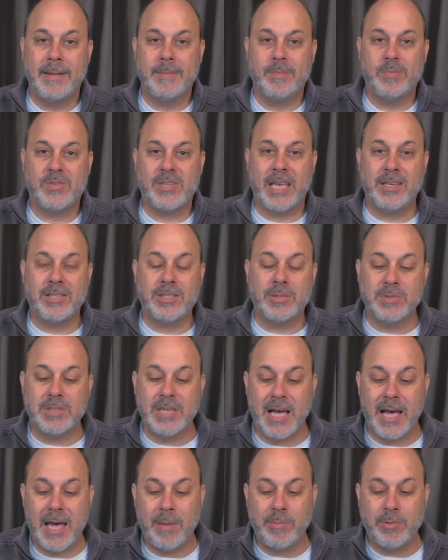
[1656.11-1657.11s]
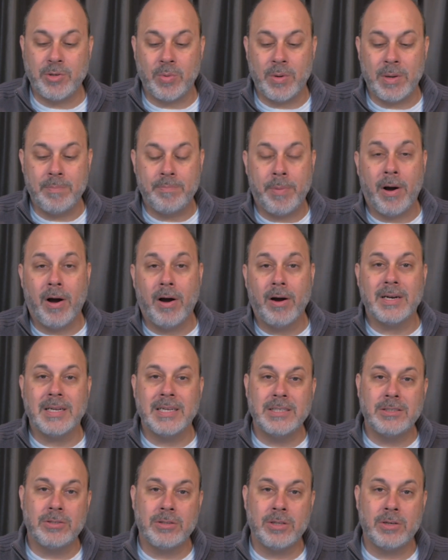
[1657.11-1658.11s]
Take some time to impart
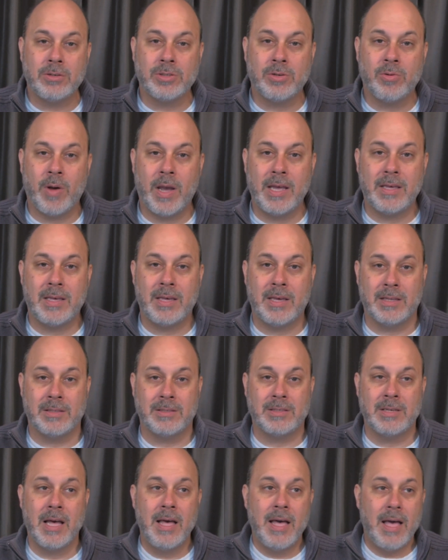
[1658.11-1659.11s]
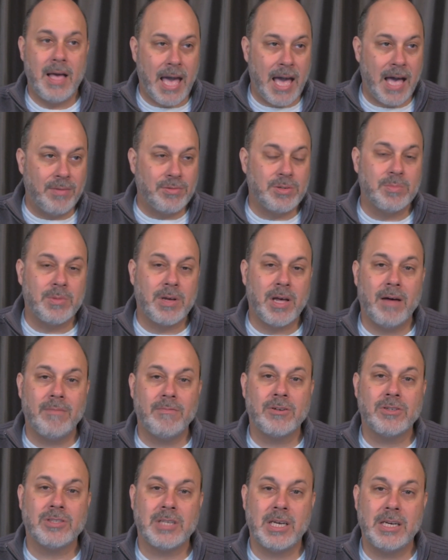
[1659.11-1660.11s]
into those grandkids. Have some
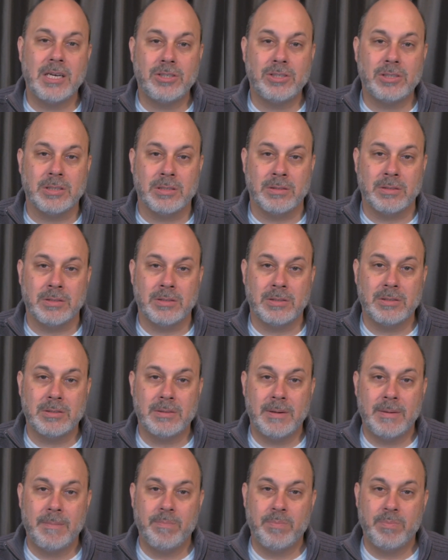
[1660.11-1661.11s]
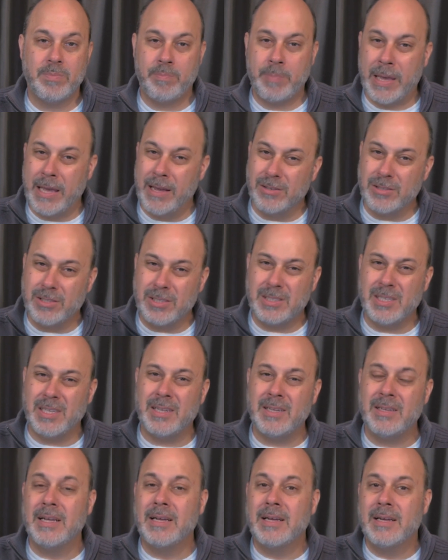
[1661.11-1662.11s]
conversations. Pierce
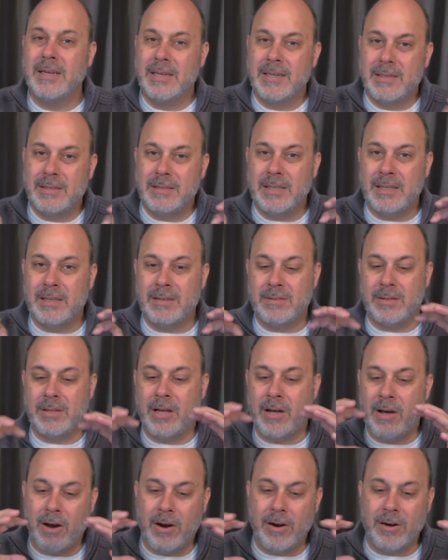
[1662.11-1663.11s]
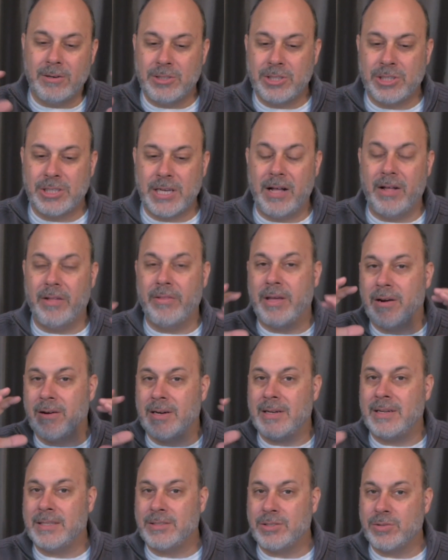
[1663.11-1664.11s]
the, the, the hard shell there
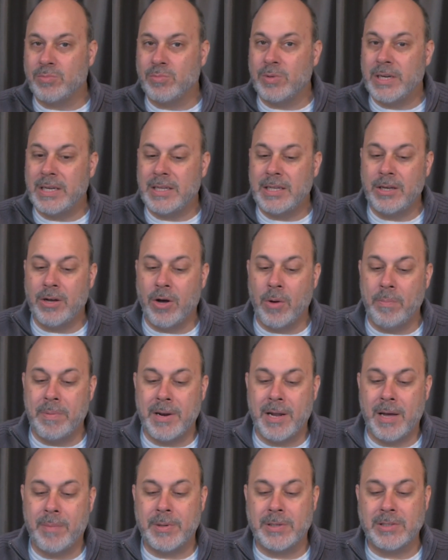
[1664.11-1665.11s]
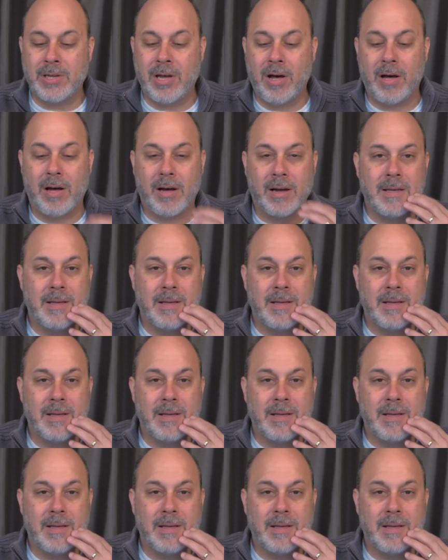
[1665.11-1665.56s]
and let's really open up and talk.